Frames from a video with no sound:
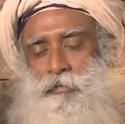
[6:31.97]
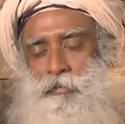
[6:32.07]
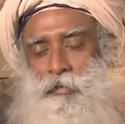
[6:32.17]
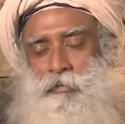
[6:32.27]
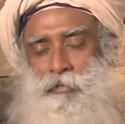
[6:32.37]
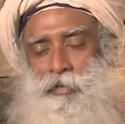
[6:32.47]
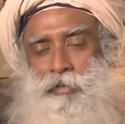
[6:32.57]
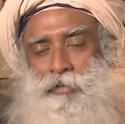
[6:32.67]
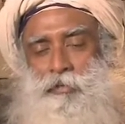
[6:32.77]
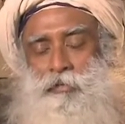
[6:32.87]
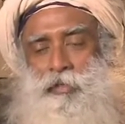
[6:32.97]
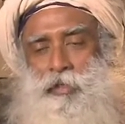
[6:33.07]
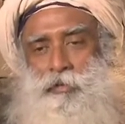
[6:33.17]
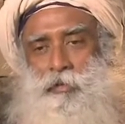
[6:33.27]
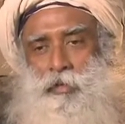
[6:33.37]
No, he's
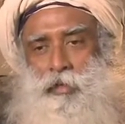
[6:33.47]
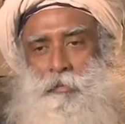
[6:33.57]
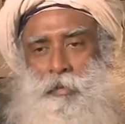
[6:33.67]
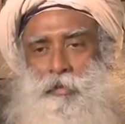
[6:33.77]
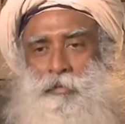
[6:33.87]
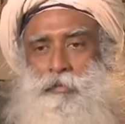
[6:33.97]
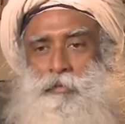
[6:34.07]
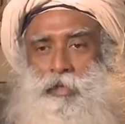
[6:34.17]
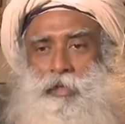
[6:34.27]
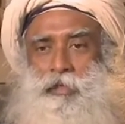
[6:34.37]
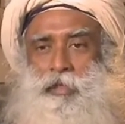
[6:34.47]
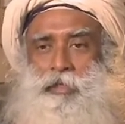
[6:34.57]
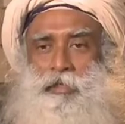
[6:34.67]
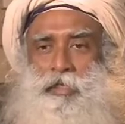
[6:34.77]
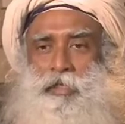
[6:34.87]
only talking about looking at
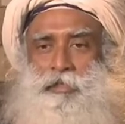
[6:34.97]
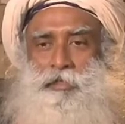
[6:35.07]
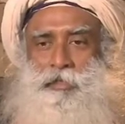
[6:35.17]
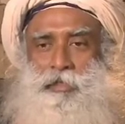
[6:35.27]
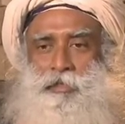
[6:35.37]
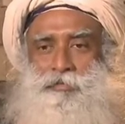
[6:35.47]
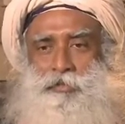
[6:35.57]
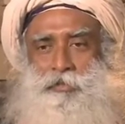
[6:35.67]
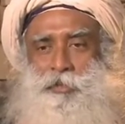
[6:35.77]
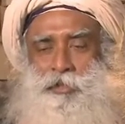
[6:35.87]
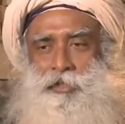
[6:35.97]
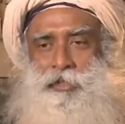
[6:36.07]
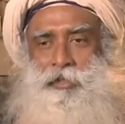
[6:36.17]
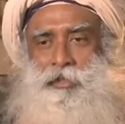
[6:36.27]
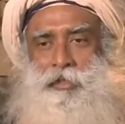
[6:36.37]
the intensity of the
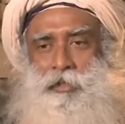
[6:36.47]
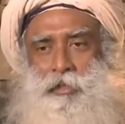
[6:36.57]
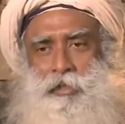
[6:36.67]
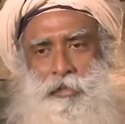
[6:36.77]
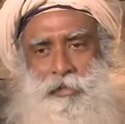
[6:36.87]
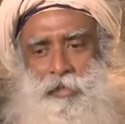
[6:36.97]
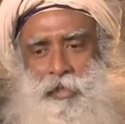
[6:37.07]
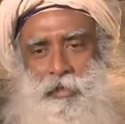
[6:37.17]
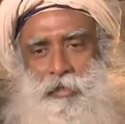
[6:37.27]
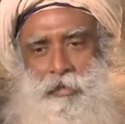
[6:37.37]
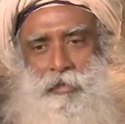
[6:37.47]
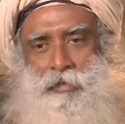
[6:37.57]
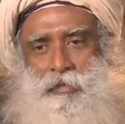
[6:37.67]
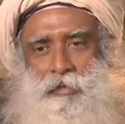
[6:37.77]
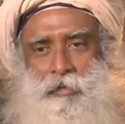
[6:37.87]
geometry. He's saying,
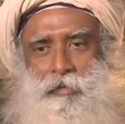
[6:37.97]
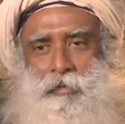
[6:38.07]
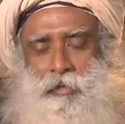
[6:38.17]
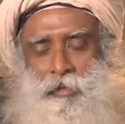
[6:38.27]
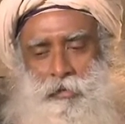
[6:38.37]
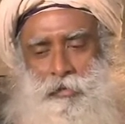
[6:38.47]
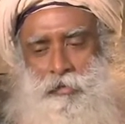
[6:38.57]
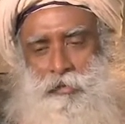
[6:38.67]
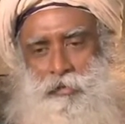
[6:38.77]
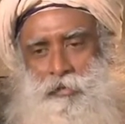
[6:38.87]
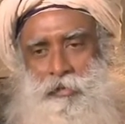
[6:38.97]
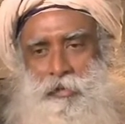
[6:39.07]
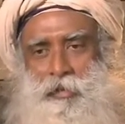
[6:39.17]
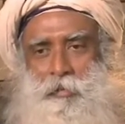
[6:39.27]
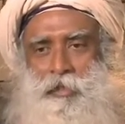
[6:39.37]
either
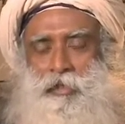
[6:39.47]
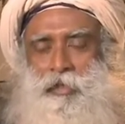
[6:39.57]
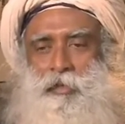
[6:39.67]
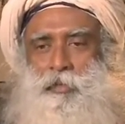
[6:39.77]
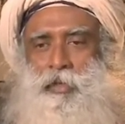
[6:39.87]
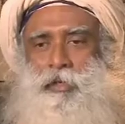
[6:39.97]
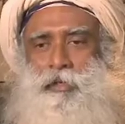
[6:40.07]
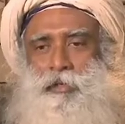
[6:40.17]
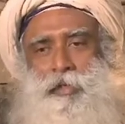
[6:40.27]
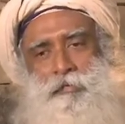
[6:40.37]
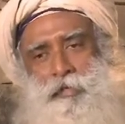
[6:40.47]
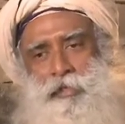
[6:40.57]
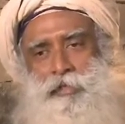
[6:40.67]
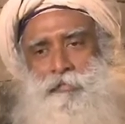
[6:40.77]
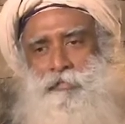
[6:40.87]
in the material world he will
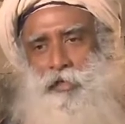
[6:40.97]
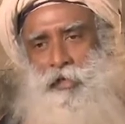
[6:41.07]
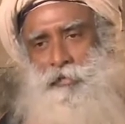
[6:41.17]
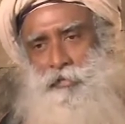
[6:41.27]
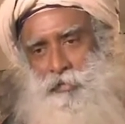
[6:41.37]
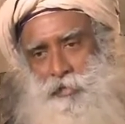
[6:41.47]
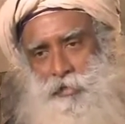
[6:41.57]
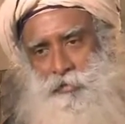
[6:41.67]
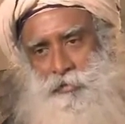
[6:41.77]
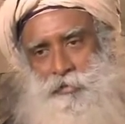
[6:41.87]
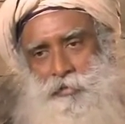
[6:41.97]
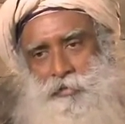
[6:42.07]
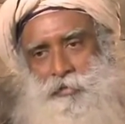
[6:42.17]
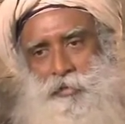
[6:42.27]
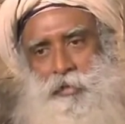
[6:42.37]
achieve great
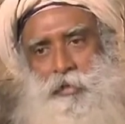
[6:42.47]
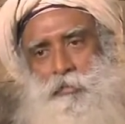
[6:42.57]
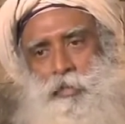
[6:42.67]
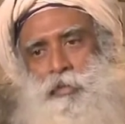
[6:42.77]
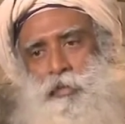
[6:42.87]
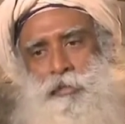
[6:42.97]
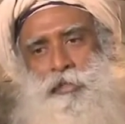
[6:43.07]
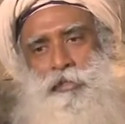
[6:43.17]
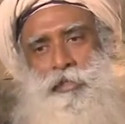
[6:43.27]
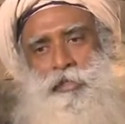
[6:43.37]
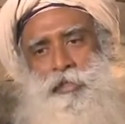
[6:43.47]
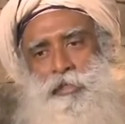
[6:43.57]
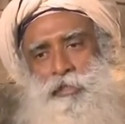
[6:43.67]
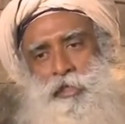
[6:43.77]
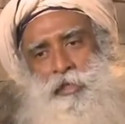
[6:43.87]
things. Because he's a
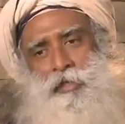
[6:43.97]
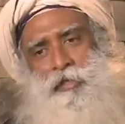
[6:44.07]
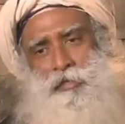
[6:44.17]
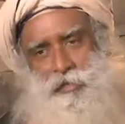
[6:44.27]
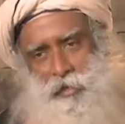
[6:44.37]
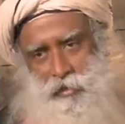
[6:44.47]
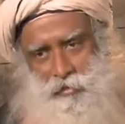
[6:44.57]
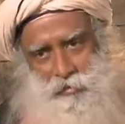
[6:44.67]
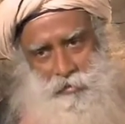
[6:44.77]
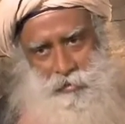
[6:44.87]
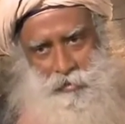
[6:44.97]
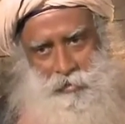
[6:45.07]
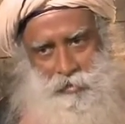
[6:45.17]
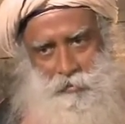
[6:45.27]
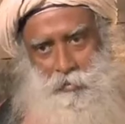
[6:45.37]
king's son, he's saying
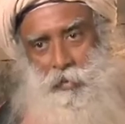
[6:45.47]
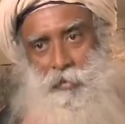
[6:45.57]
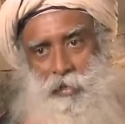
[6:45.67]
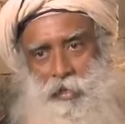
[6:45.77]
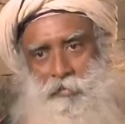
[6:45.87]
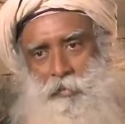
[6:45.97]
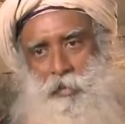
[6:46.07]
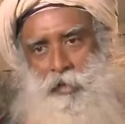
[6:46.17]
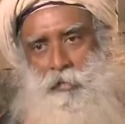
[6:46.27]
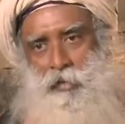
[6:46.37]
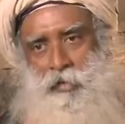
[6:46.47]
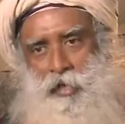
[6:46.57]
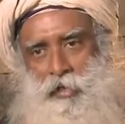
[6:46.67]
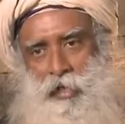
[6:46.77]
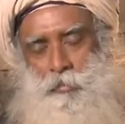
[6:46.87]
maybe he will become a
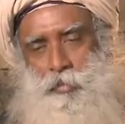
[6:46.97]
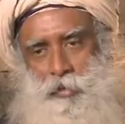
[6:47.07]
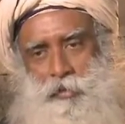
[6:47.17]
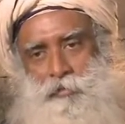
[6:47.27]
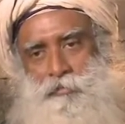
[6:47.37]
great emperor.